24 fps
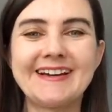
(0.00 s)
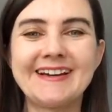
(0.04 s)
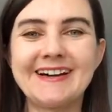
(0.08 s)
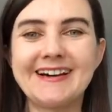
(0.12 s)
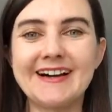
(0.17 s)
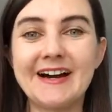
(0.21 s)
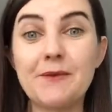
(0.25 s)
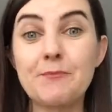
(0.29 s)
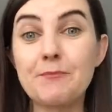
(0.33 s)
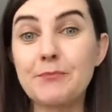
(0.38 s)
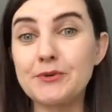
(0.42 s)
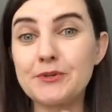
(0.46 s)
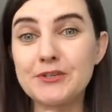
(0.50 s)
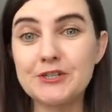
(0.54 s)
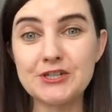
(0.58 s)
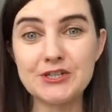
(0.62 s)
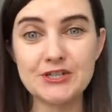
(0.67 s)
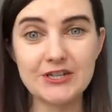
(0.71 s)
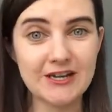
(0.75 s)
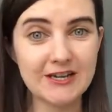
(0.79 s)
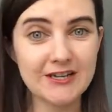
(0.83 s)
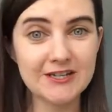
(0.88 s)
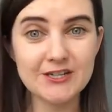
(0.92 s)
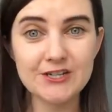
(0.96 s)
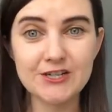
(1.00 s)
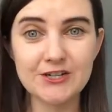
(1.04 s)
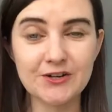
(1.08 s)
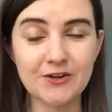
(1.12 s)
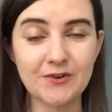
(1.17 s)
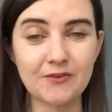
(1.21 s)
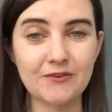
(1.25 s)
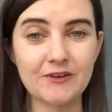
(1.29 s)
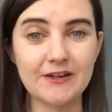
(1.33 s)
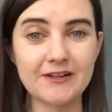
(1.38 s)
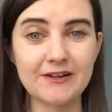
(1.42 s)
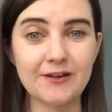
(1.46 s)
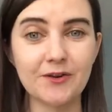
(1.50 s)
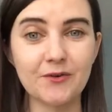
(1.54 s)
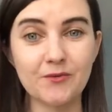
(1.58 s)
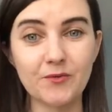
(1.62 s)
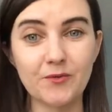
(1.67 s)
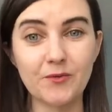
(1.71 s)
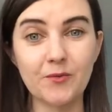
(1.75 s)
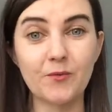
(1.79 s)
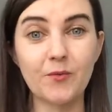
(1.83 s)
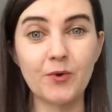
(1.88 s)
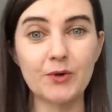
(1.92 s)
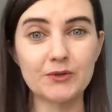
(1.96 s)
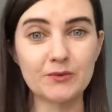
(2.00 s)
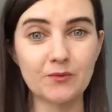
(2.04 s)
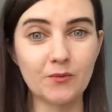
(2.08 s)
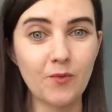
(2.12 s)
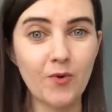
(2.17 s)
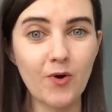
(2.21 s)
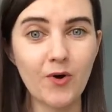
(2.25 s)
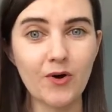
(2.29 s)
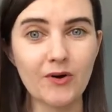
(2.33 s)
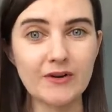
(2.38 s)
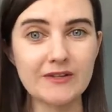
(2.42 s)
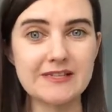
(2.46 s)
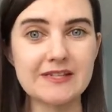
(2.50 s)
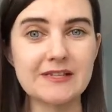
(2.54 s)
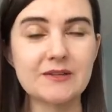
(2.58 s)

appreciation of it, of what was,